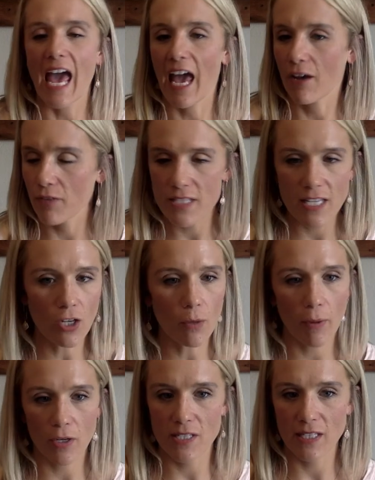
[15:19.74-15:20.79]
Every single
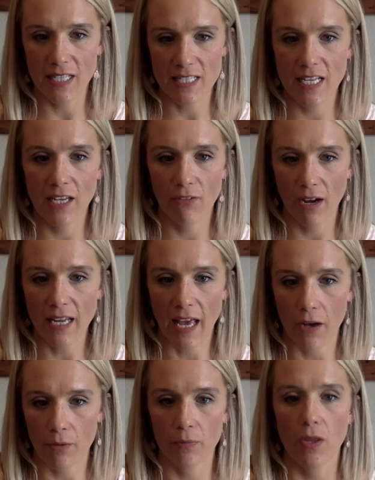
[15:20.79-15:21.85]
person listening right
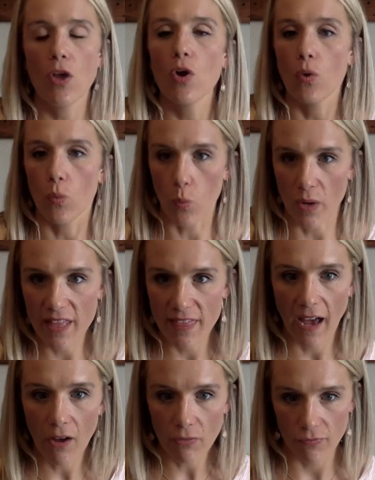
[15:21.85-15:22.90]
now,
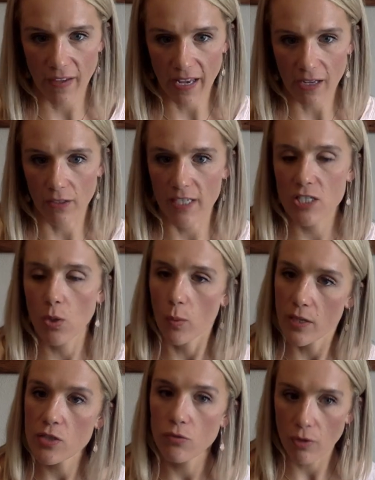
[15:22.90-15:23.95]
without fail, is
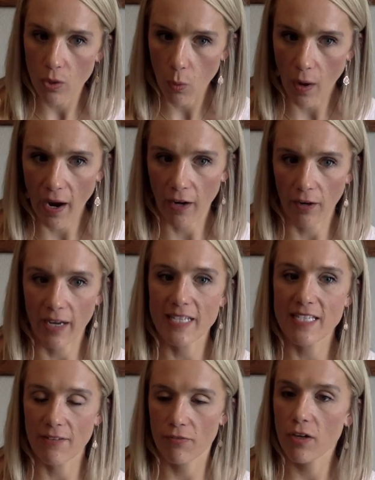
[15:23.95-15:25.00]
going to require a
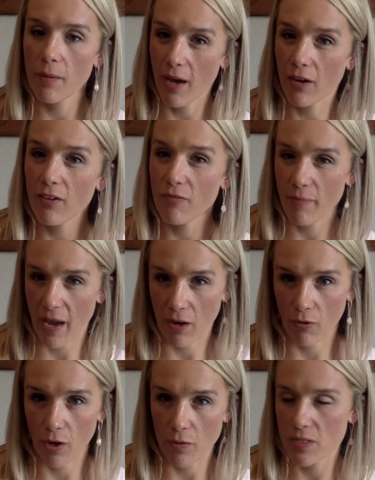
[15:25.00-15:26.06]
different amount of
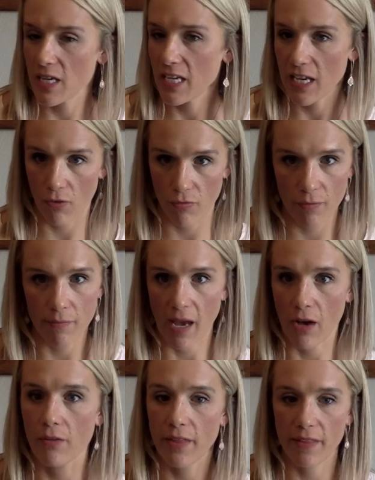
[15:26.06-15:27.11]
macros a year from
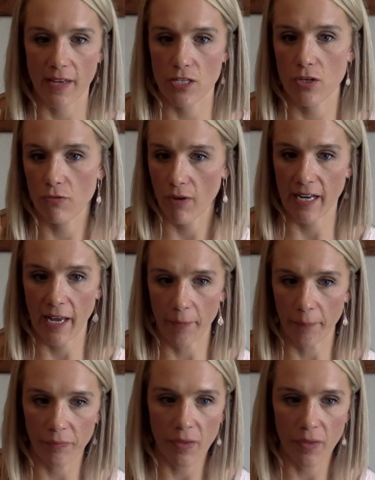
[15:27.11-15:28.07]
now than they do right now.